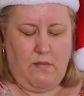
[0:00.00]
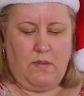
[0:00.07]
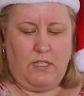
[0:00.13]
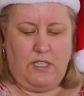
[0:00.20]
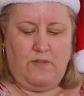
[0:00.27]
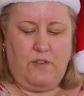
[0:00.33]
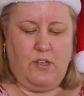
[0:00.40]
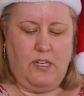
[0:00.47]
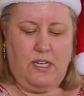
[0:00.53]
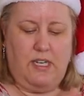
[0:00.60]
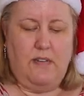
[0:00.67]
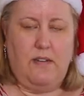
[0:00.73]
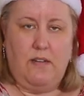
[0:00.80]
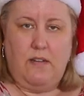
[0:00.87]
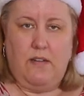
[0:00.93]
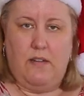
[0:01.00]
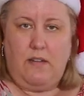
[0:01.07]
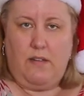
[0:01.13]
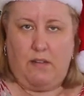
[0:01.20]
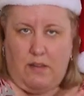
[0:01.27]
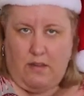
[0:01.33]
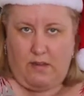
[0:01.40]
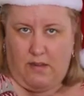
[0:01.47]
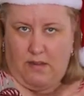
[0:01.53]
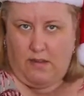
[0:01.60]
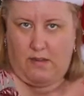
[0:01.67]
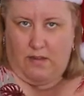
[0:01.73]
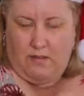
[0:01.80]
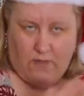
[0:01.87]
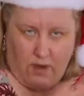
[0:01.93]
Once you've got it in,
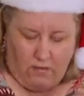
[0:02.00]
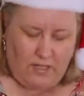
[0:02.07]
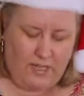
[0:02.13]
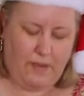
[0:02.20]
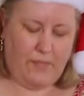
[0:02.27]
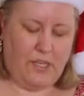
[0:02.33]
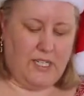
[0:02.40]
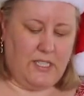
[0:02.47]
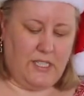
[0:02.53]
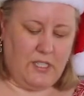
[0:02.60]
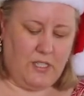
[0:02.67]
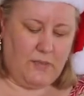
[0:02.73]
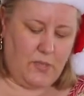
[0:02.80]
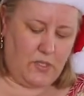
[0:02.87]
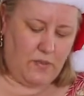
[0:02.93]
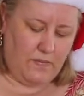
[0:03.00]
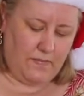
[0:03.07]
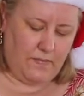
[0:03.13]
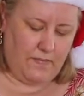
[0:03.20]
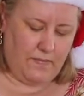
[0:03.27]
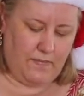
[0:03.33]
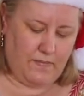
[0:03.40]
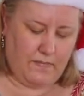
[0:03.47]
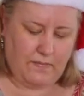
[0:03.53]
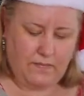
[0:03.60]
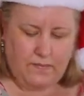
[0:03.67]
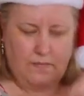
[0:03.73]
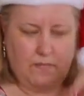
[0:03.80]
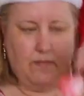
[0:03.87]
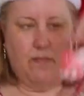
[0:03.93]
you roll it up like a snowball,
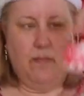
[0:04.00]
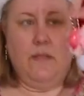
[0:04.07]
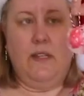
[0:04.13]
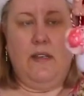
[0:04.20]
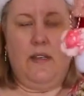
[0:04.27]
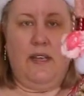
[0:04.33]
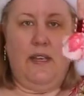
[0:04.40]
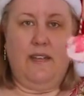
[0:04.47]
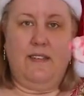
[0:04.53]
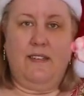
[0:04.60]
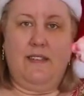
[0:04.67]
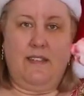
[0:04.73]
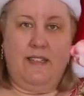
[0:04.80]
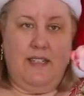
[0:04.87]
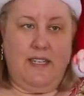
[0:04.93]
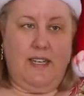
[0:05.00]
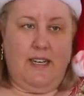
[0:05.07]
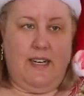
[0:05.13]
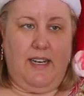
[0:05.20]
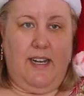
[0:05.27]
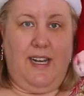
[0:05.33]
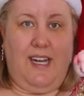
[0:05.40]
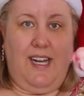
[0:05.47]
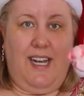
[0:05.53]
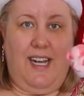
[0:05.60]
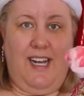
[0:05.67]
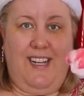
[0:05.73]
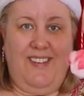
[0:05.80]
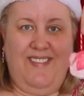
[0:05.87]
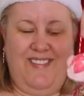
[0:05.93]
and
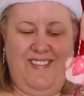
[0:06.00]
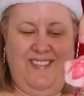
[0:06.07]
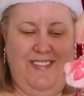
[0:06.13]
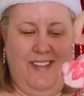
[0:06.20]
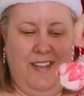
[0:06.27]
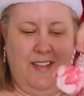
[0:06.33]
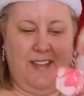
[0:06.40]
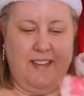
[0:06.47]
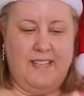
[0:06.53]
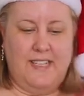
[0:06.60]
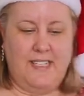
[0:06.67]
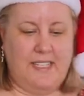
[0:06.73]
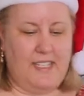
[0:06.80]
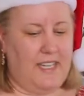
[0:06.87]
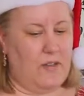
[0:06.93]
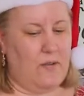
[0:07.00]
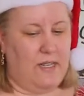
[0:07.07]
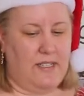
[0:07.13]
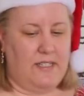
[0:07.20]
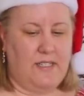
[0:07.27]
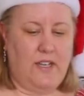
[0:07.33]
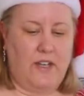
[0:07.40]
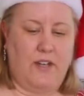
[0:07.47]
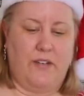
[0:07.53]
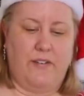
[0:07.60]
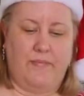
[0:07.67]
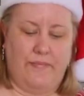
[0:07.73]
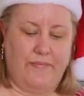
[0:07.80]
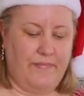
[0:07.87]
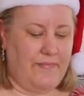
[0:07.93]
ta-da! There's another one. So
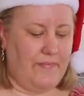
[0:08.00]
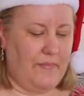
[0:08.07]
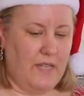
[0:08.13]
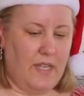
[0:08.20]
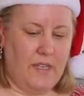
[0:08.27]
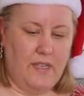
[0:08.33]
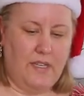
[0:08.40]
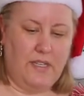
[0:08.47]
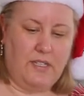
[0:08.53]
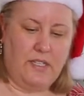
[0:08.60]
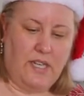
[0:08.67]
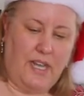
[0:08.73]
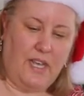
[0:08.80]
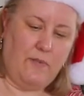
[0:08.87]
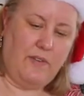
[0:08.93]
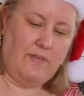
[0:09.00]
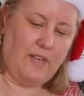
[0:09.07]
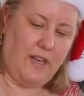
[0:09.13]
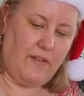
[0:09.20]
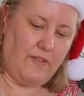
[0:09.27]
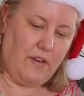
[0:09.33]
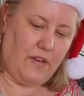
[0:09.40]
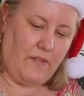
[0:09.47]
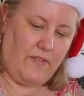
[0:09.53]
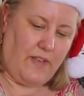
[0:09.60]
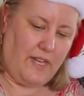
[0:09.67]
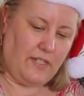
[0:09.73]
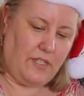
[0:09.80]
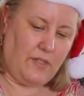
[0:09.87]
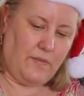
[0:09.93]
today we've covered off
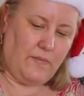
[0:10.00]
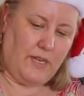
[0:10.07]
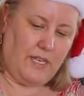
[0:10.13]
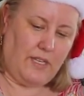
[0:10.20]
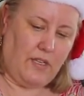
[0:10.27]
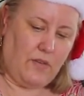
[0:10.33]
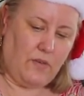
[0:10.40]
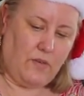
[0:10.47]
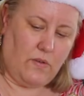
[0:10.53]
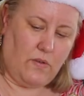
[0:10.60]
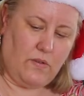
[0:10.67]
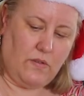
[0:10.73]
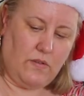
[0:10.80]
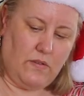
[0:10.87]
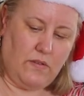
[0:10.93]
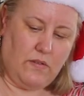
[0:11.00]
how to make your